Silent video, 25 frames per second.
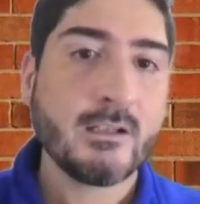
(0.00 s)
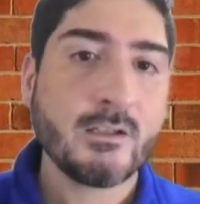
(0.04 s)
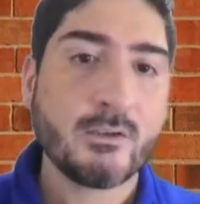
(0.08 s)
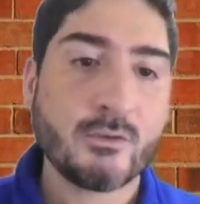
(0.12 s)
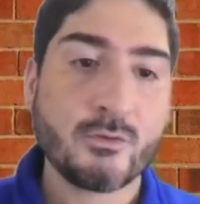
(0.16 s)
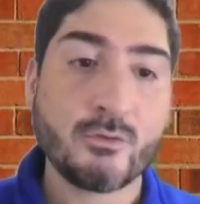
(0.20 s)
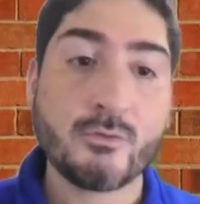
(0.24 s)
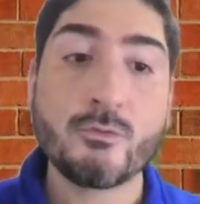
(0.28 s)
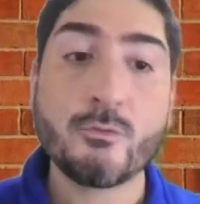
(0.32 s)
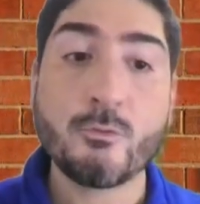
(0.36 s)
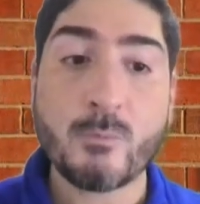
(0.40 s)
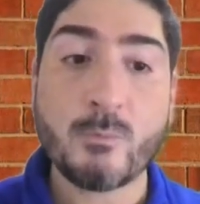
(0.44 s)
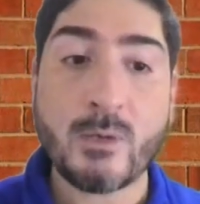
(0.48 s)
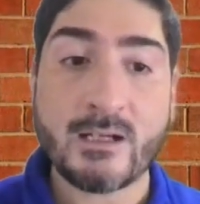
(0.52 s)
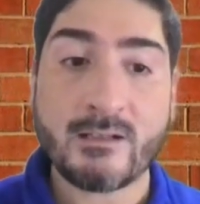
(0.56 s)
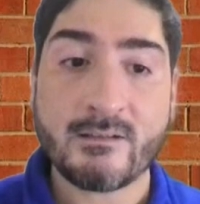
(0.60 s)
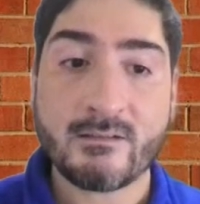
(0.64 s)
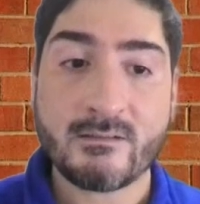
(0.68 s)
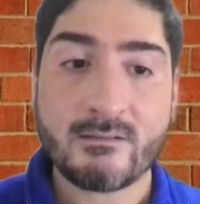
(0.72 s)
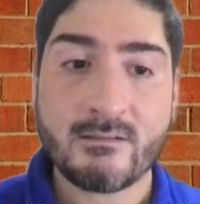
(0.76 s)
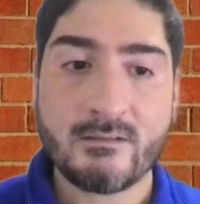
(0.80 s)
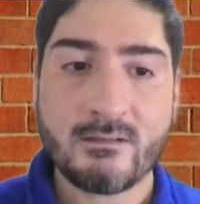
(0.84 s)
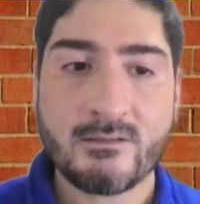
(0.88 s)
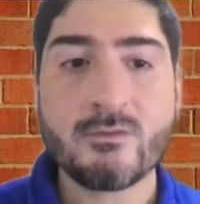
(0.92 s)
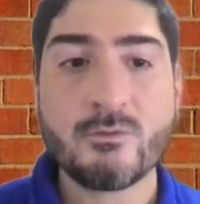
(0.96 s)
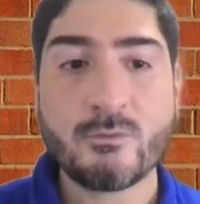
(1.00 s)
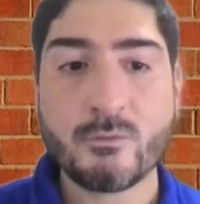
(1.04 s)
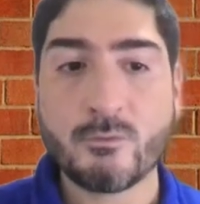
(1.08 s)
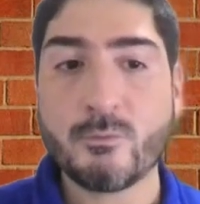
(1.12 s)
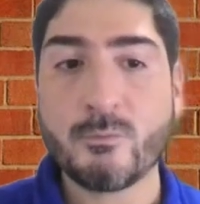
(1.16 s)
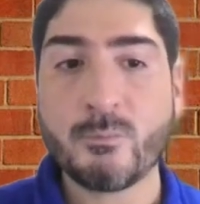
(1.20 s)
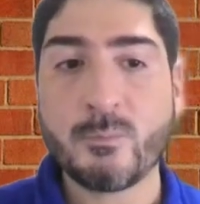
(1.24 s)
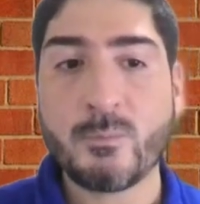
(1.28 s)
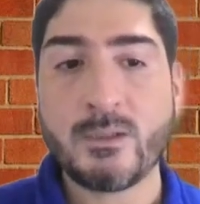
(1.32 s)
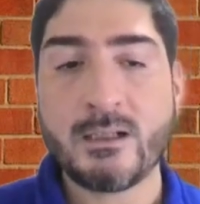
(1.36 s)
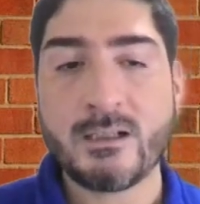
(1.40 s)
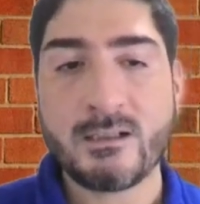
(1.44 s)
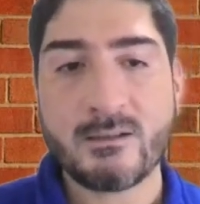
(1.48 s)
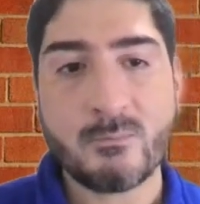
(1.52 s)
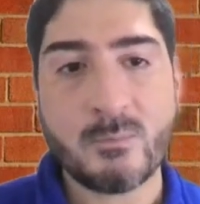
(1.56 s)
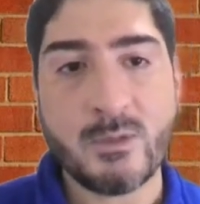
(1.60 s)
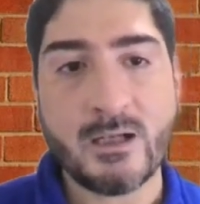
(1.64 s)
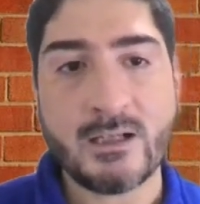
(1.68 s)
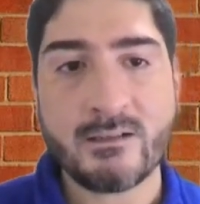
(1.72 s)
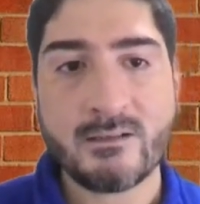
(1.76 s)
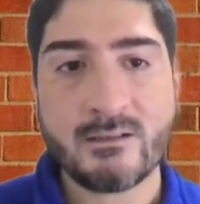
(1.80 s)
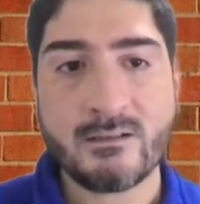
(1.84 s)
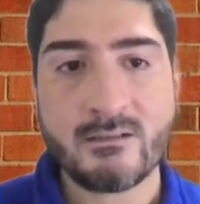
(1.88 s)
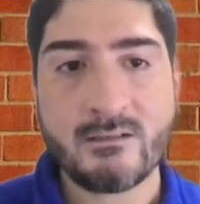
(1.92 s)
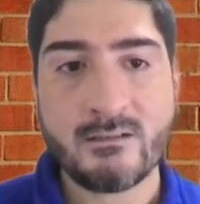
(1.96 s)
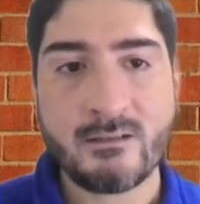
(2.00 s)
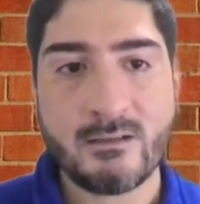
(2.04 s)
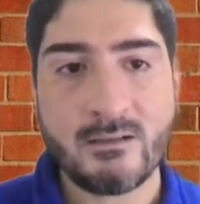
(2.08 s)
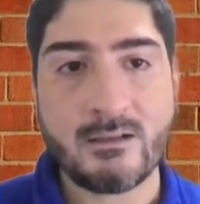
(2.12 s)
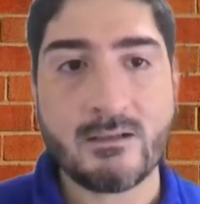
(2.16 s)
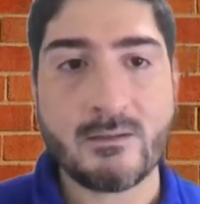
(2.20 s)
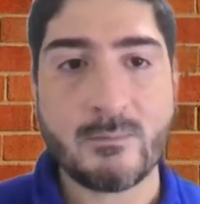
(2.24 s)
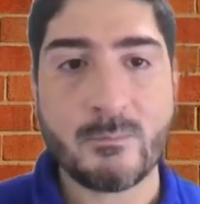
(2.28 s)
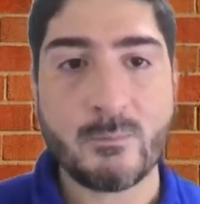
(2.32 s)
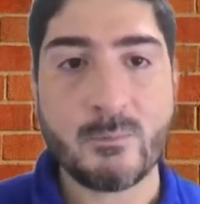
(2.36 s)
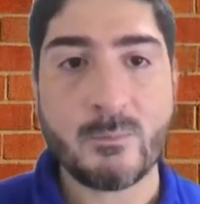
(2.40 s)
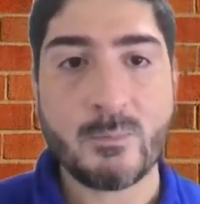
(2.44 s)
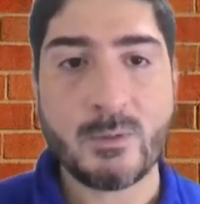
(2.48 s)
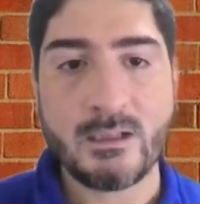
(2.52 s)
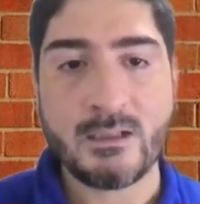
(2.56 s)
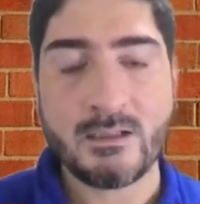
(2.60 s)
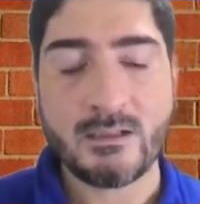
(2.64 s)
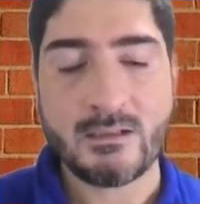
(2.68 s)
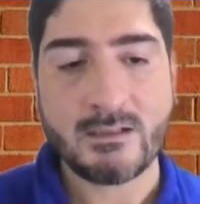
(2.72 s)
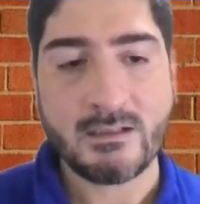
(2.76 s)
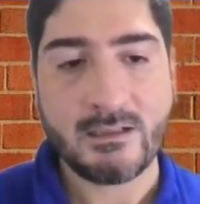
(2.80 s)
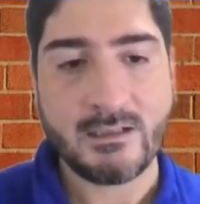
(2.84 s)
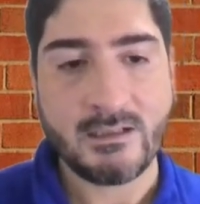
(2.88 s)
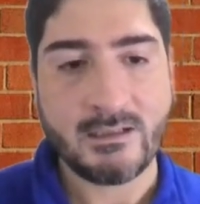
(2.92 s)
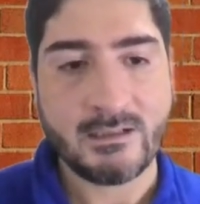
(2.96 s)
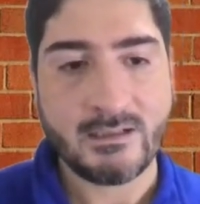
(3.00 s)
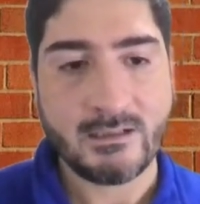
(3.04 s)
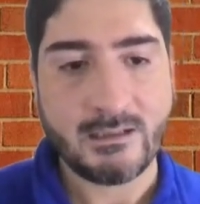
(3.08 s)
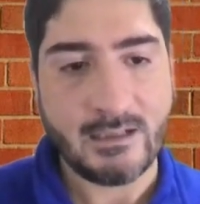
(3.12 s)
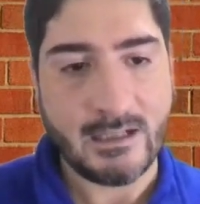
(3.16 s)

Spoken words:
to do better, to build better, build it